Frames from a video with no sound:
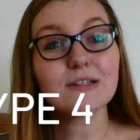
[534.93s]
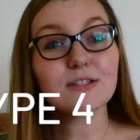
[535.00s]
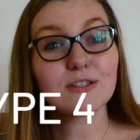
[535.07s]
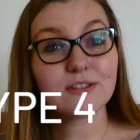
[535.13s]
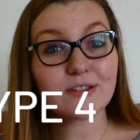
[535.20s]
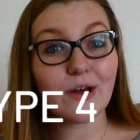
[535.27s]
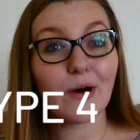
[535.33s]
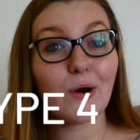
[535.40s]

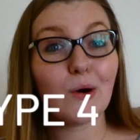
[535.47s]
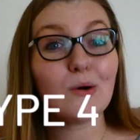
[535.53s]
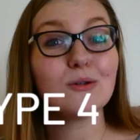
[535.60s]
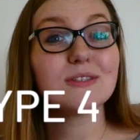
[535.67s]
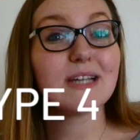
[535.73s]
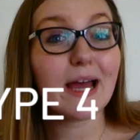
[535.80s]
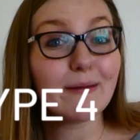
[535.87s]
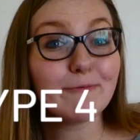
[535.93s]

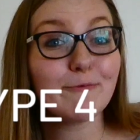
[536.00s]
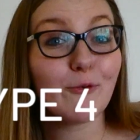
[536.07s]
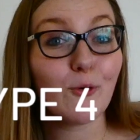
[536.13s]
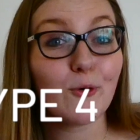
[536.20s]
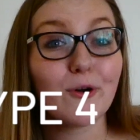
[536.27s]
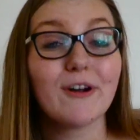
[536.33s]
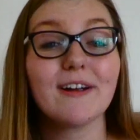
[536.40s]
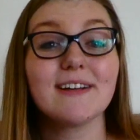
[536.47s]
So type
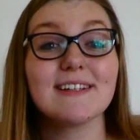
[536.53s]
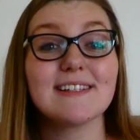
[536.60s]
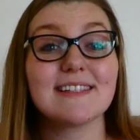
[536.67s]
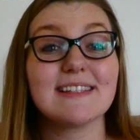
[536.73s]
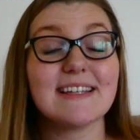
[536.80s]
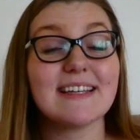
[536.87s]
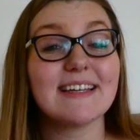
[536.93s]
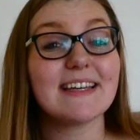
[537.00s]
4 is
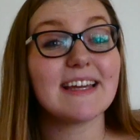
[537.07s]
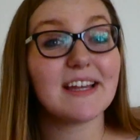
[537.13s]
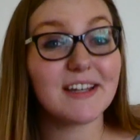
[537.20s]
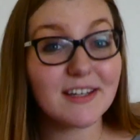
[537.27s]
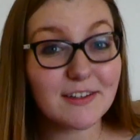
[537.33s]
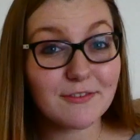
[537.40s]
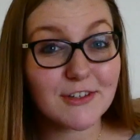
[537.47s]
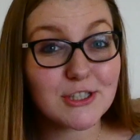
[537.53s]
the
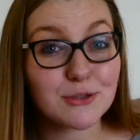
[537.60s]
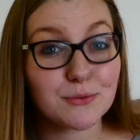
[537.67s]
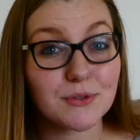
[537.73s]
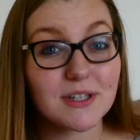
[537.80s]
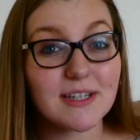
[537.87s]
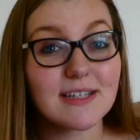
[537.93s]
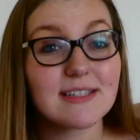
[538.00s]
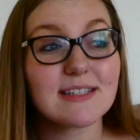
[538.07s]

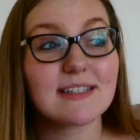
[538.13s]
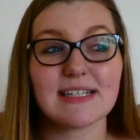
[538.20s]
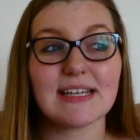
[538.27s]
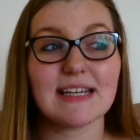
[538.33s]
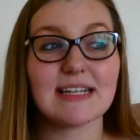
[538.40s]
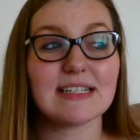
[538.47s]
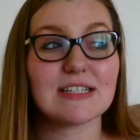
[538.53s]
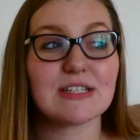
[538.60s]
individualist.
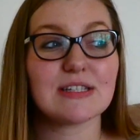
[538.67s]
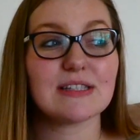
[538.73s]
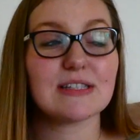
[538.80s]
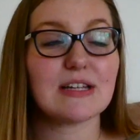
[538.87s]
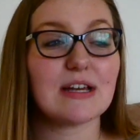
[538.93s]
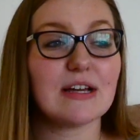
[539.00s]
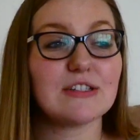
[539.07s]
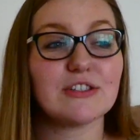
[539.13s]
It is
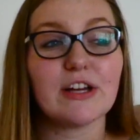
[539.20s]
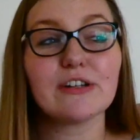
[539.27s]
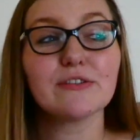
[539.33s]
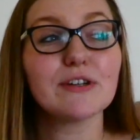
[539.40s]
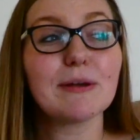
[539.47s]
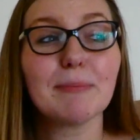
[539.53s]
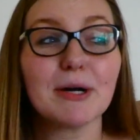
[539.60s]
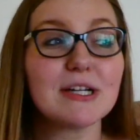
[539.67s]

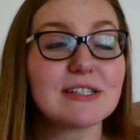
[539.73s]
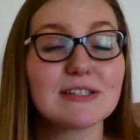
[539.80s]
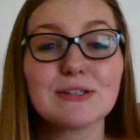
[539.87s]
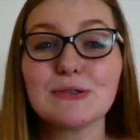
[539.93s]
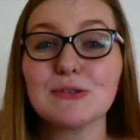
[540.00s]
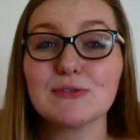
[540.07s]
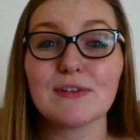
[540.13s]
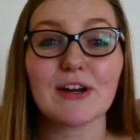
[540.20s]
generally a person
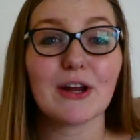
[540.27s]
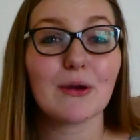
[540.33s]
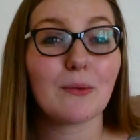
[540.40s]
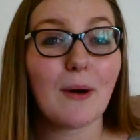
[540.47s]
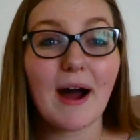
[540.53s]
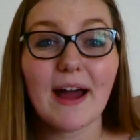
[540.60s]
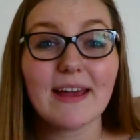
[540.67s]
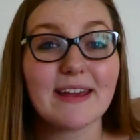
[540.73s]
who's very
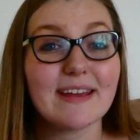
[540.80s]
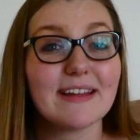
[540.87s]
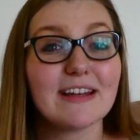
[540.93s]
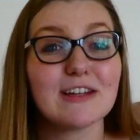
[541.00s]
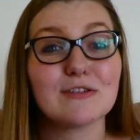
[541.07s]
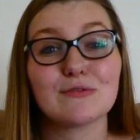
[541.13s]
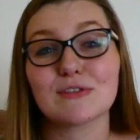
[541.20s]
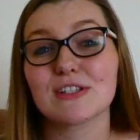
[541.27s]
quiet
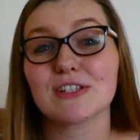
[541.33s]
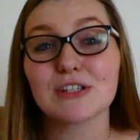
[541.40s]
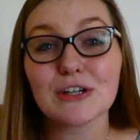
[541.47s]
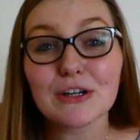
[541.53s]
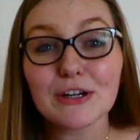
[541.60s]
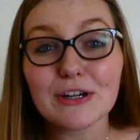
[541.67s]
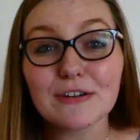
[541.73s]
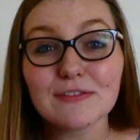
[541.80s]
and
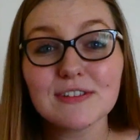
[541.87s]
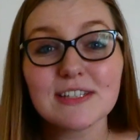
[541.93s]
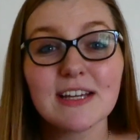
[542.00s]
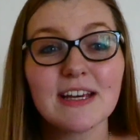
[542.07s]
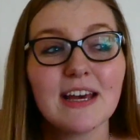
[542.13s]
reserved.